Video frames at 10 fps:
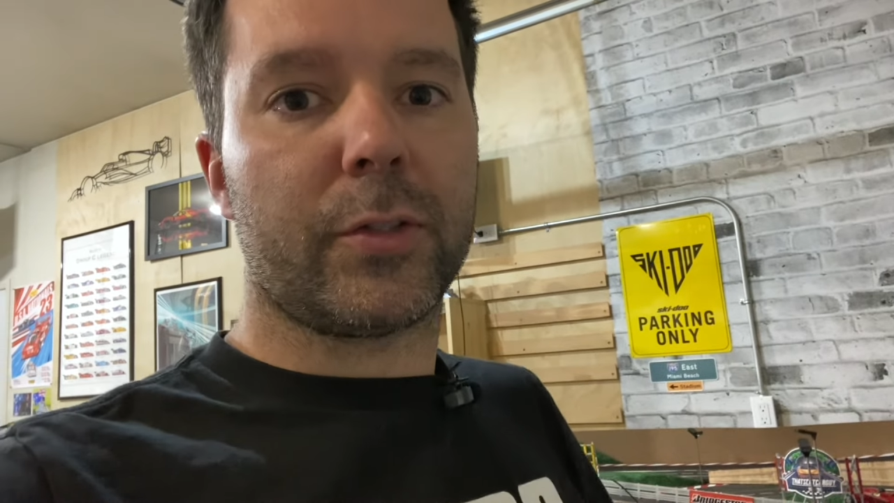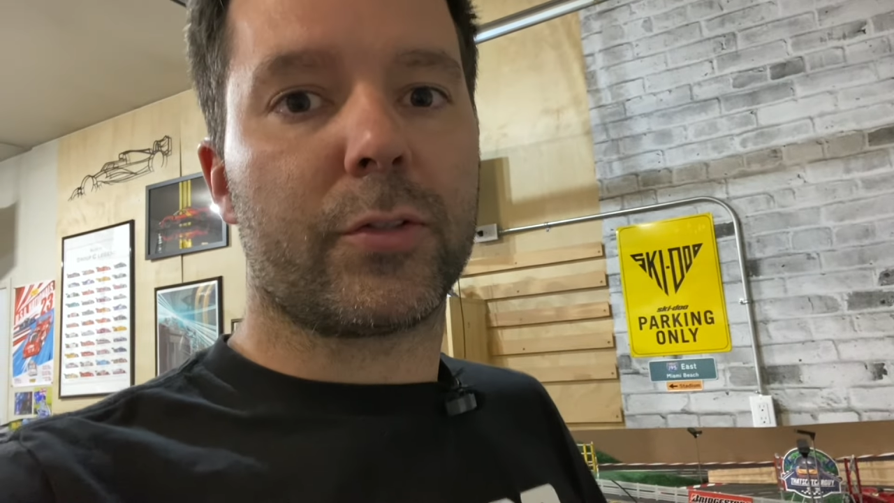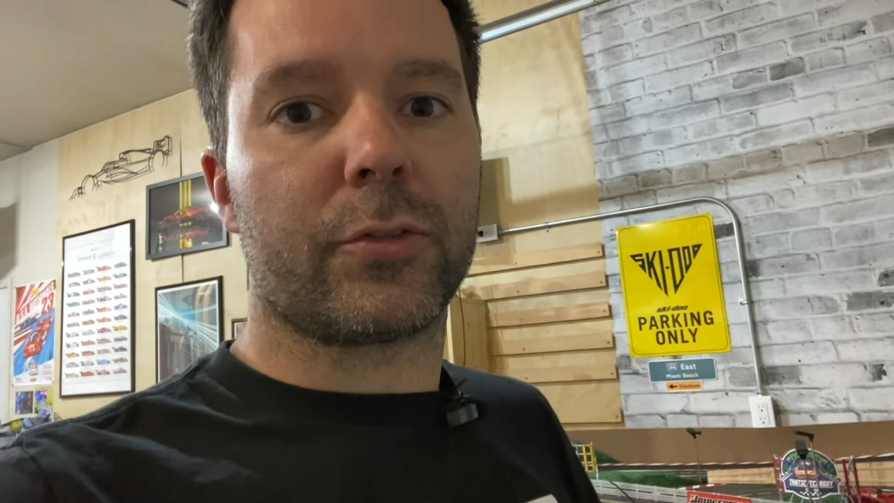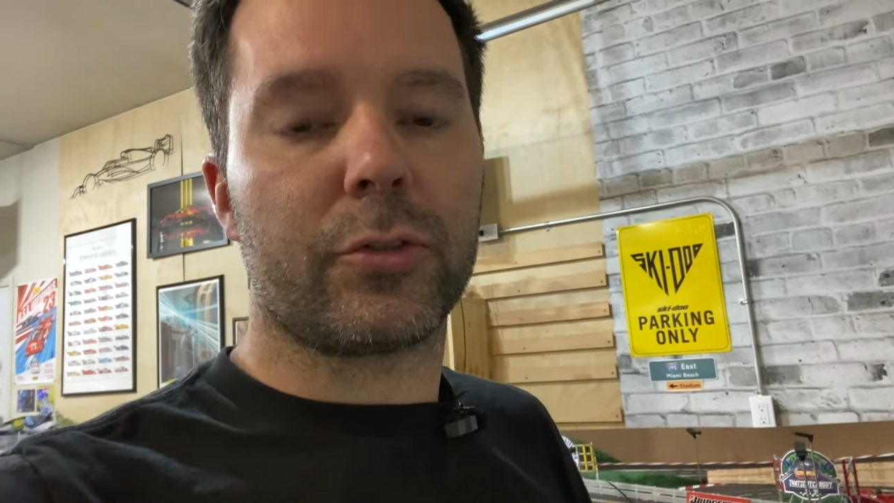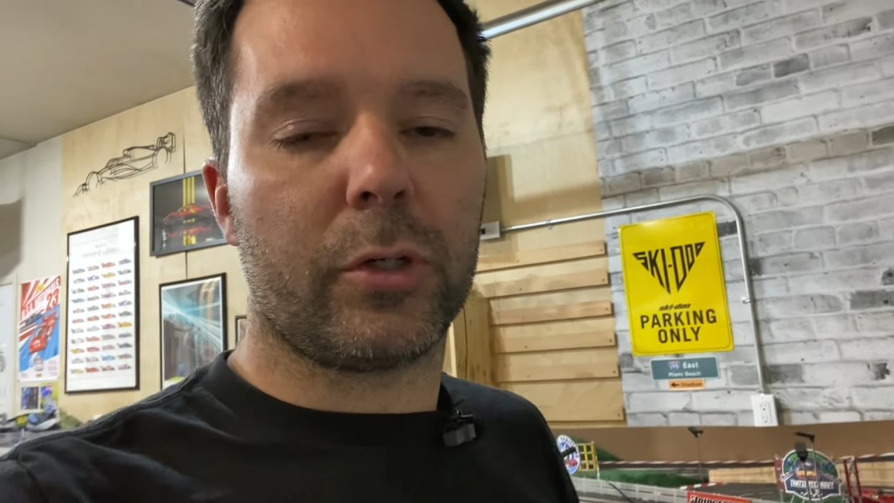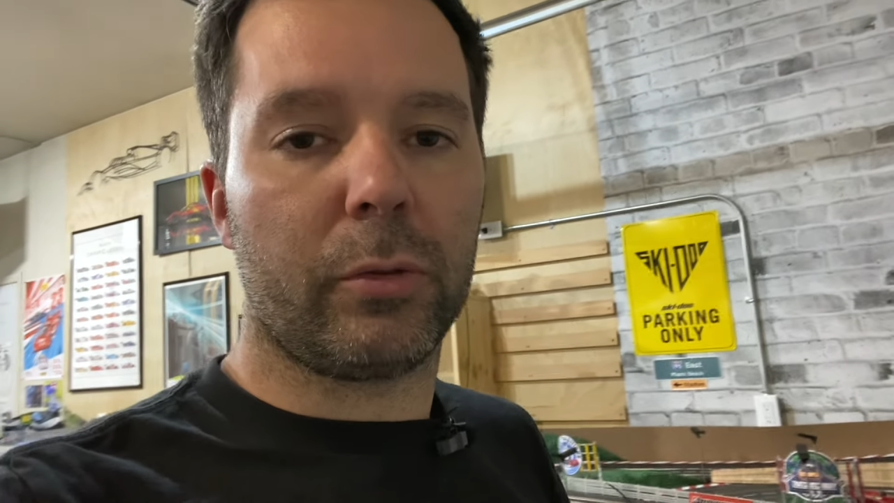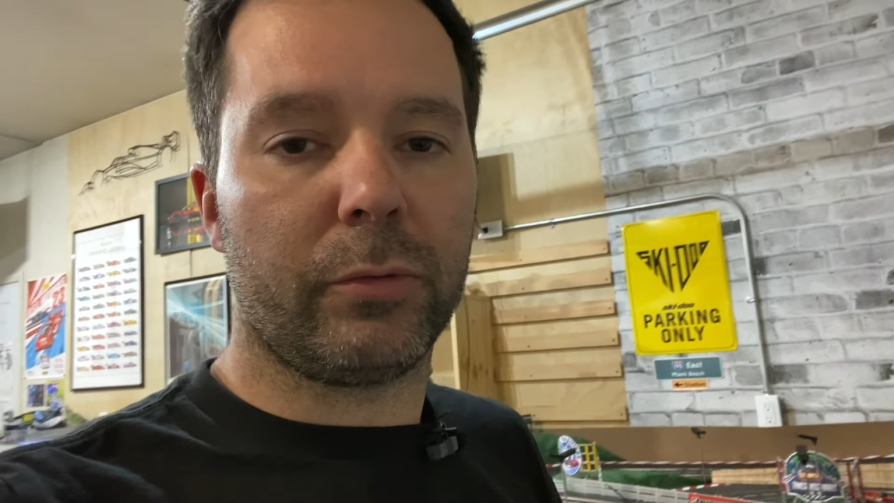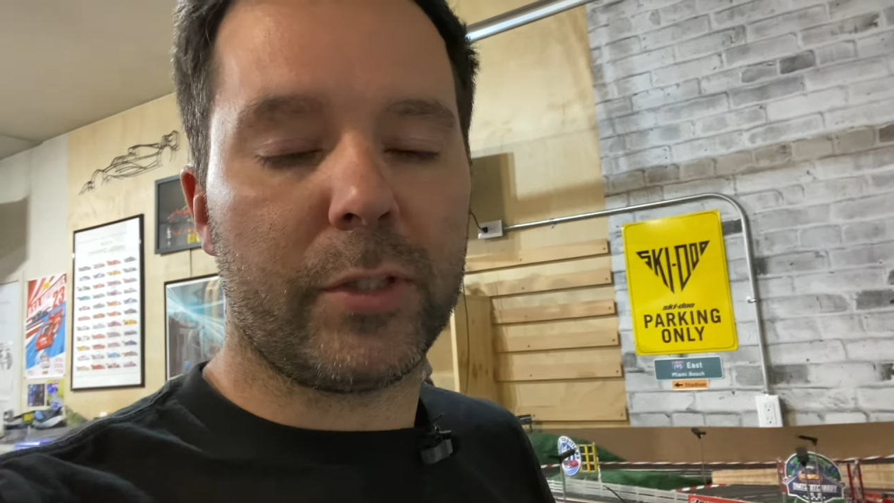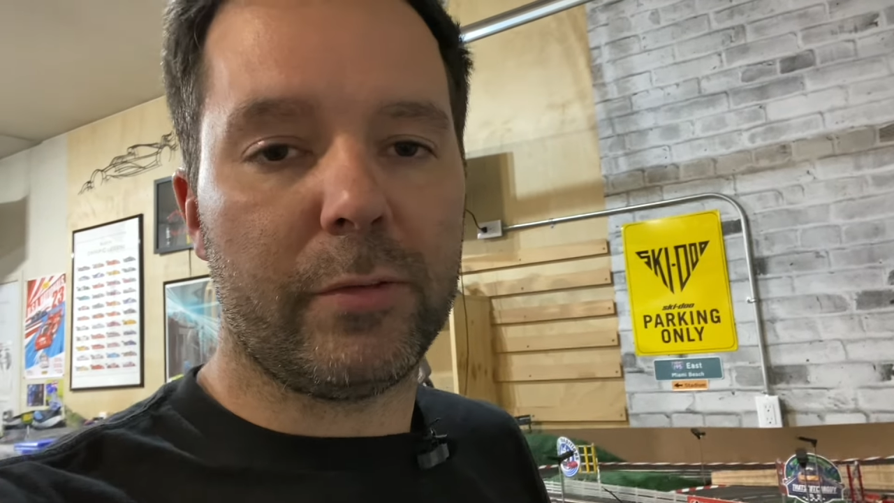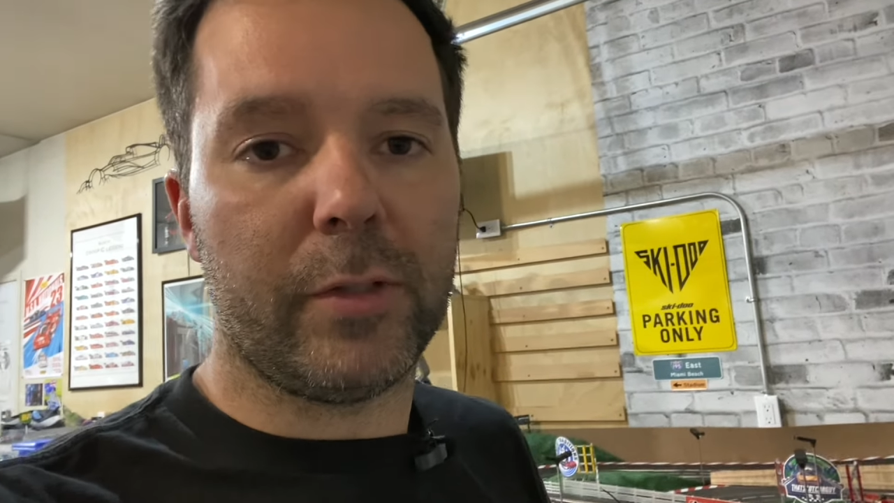There's no
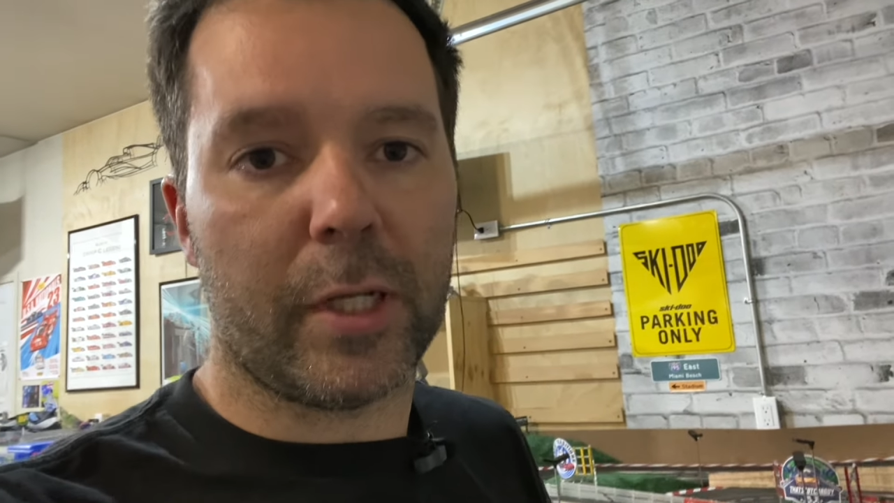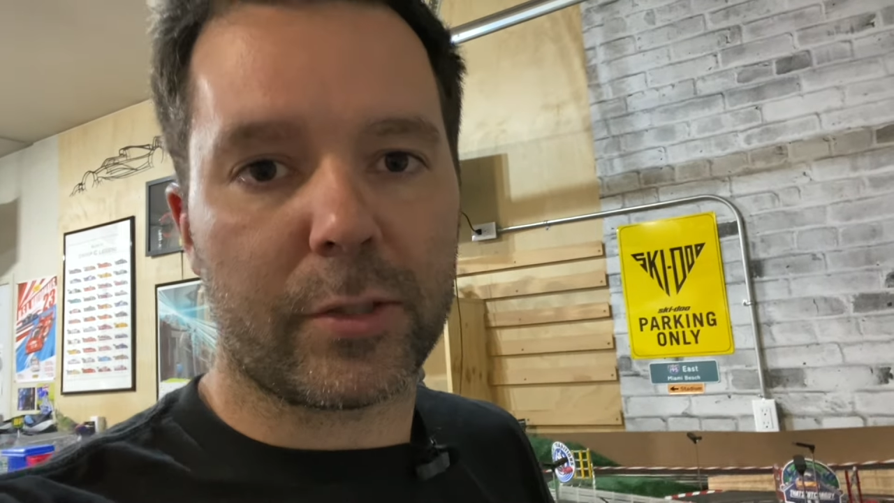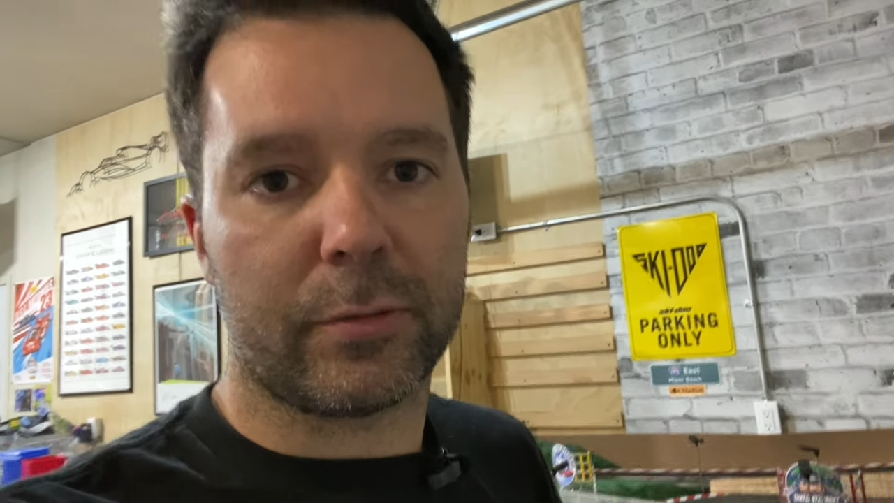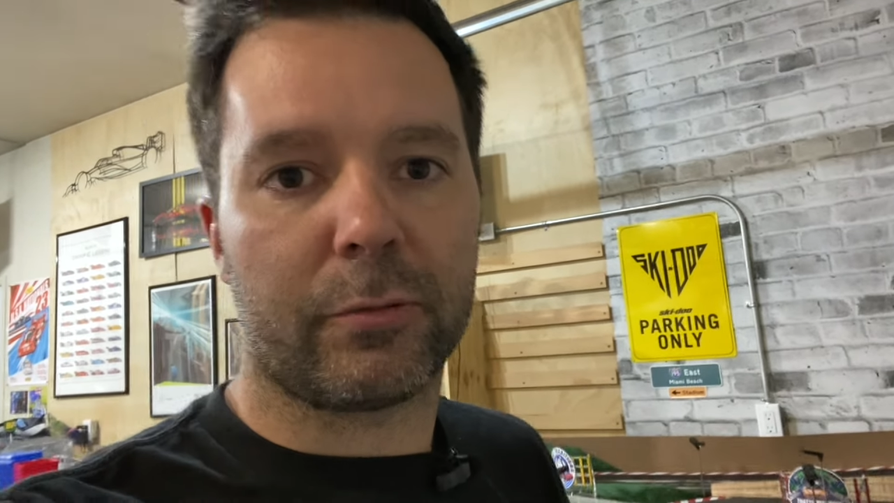deviation